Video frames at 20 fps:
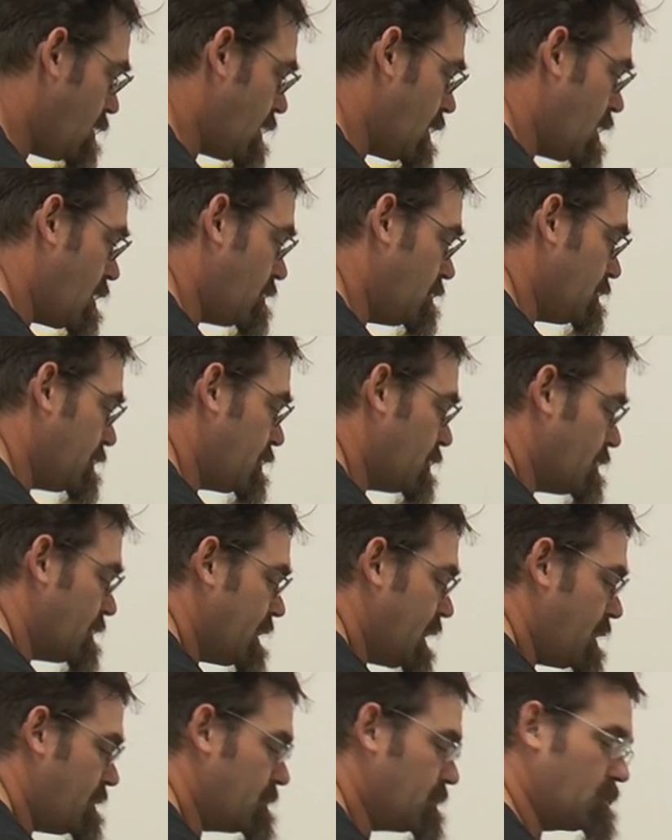We're at
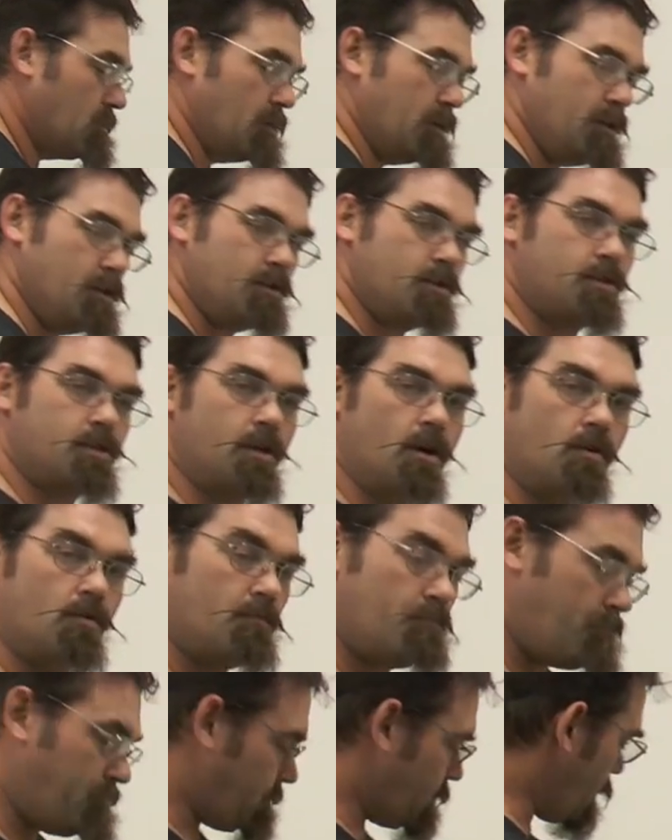138 degrees, so
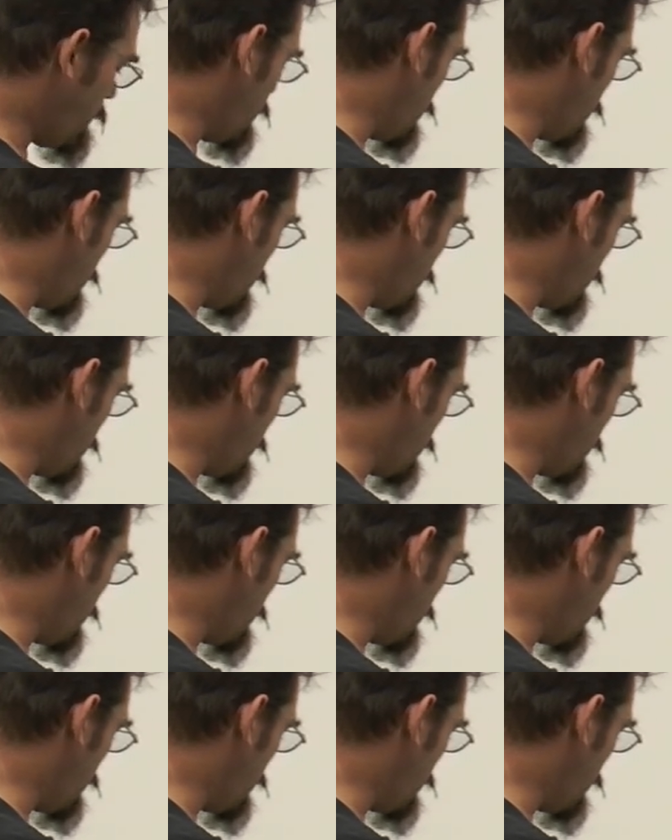we're a